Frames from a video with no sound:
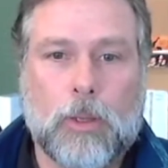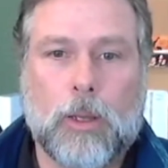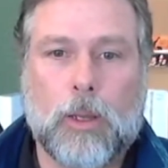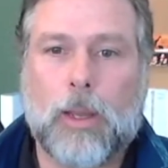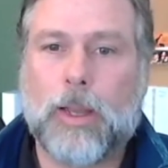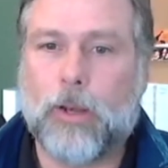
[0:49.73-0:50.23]

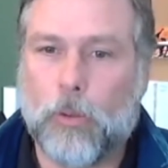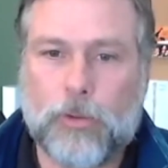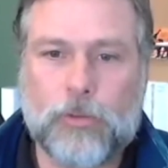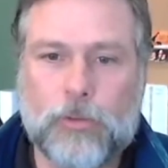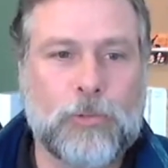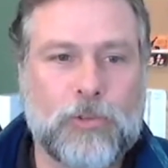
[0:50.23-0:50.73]
I know
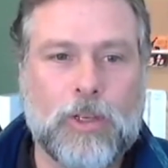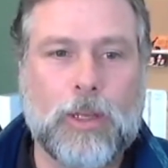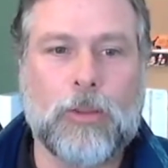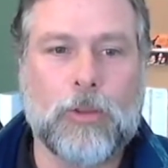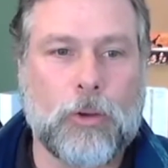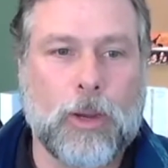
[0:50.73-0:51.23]
there's some
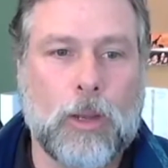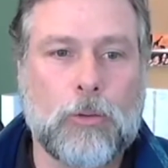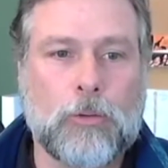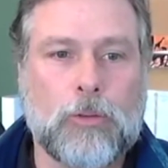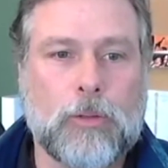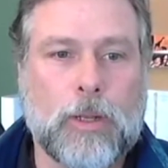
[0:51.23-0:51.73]
seed in the
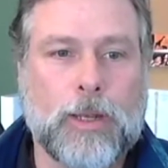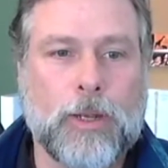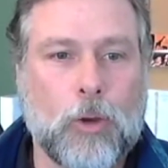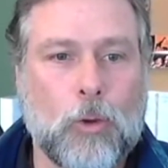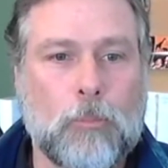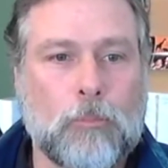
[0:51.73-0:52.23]
ground, and I
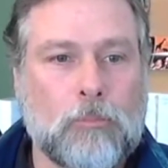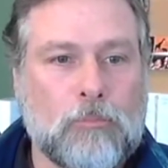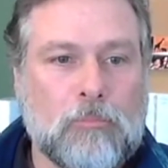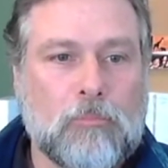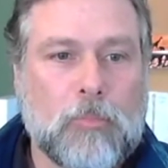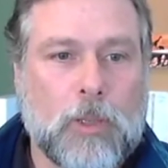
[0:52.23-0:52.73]
know,
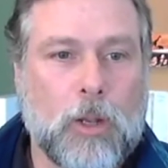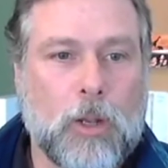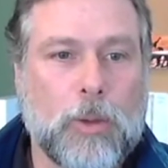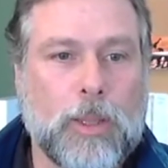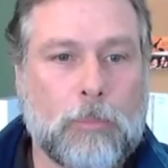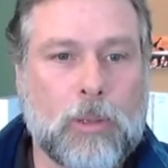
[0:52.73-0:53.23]

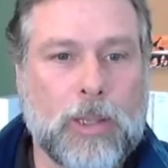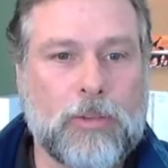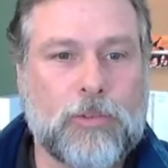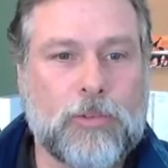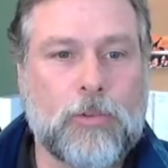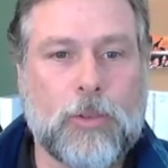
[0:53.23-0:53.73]
in
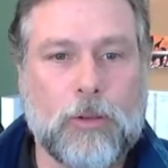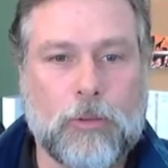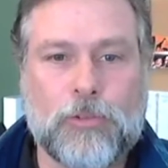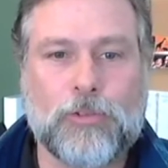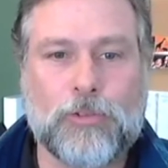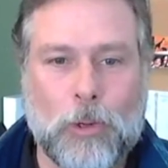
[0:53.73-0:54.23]
places there
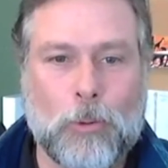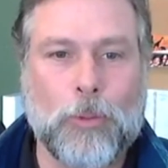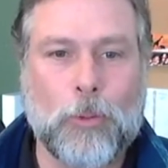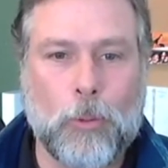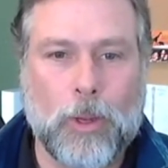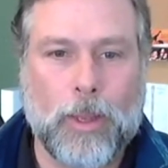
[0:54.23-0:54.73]
is snow
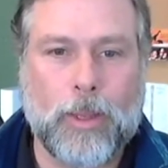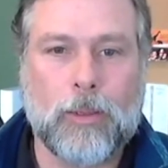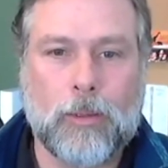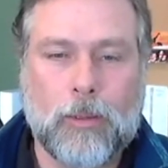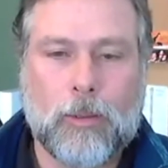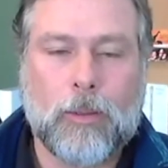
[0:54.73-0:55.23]
on the
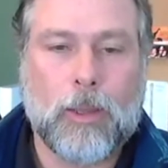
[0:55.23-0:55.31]
way.